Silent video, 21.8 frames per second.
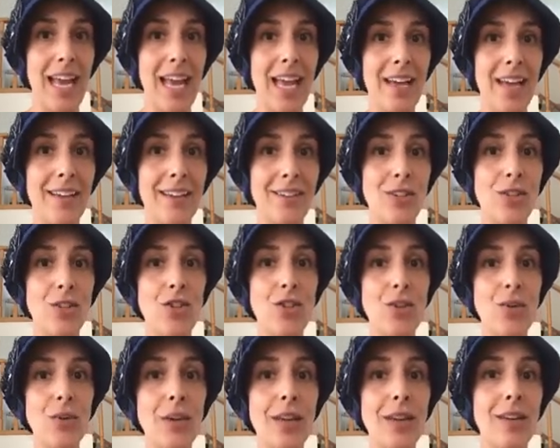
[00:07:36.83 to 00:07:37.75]
And
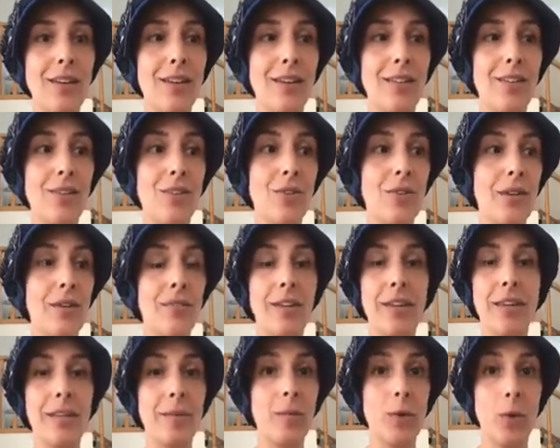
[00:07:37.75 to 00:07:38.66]
you're
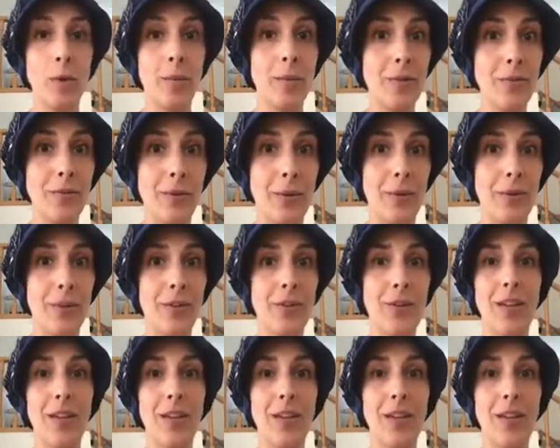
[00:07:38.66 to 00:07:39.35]
giving them normal food.